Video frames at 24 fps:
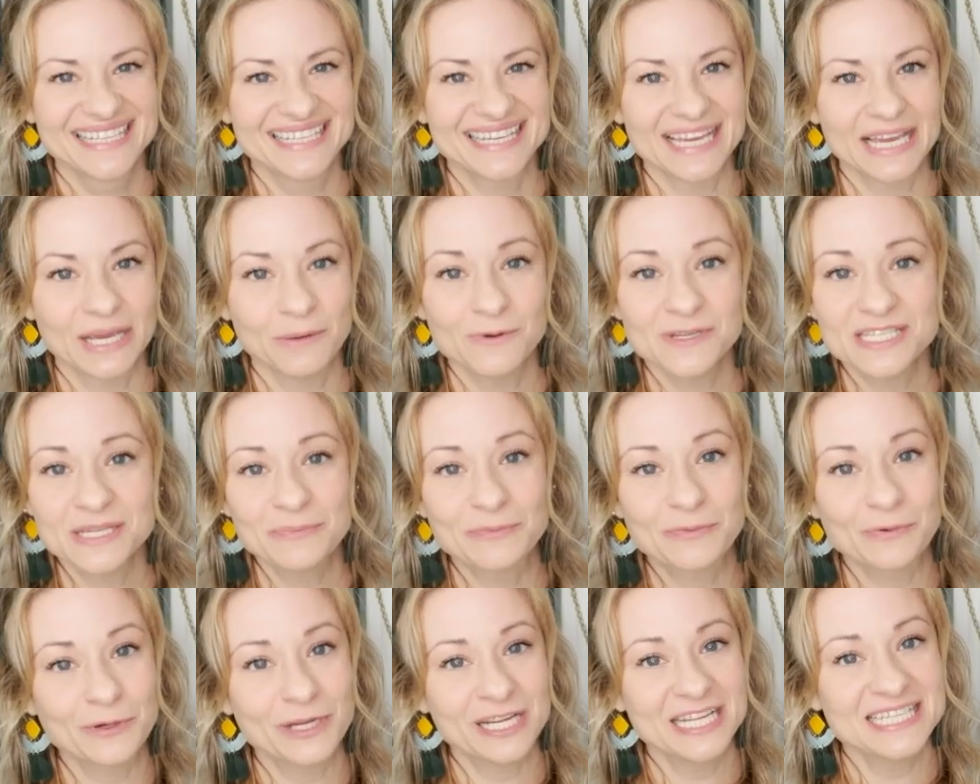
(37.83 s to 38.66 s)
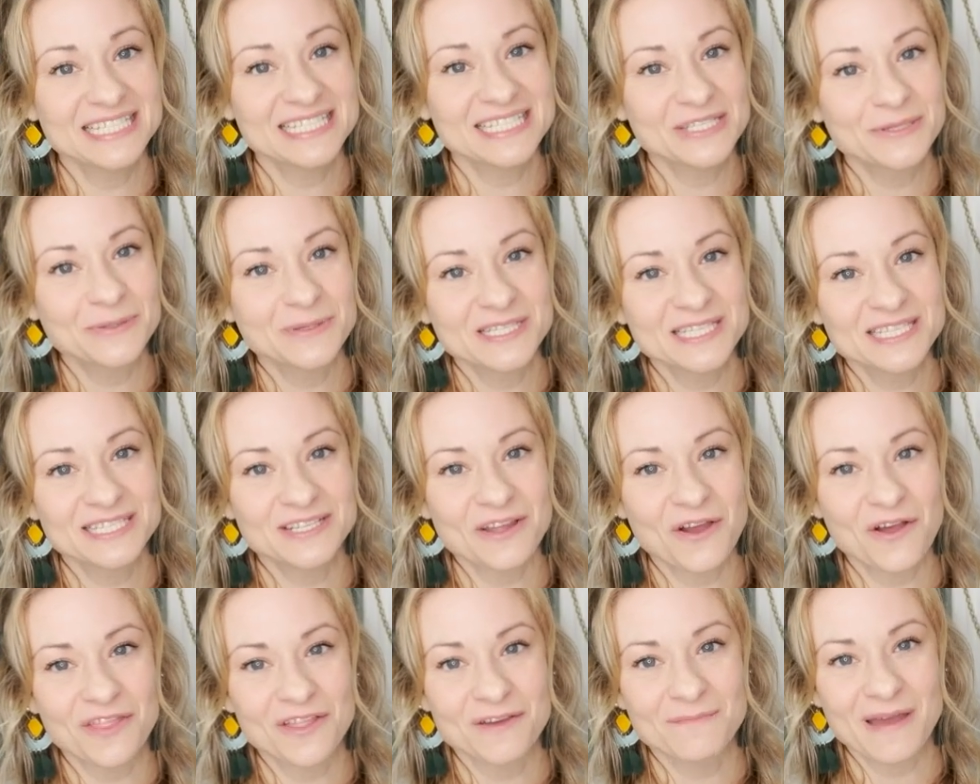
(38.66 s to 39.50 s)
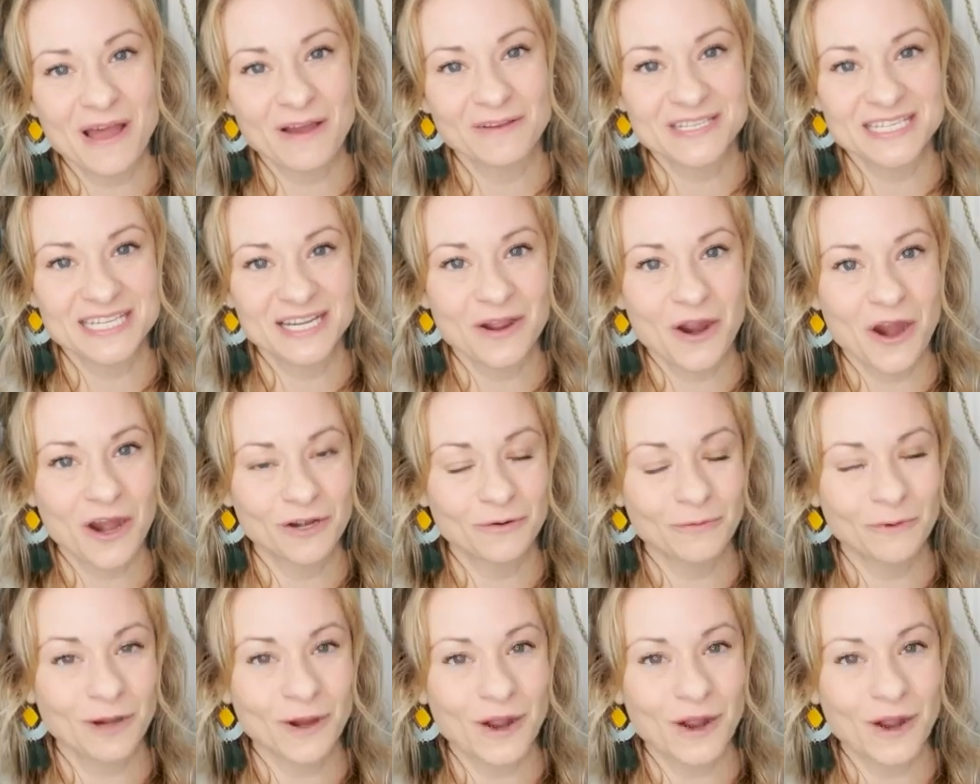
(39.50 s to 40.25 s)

It was a breeze to install the mounting hardware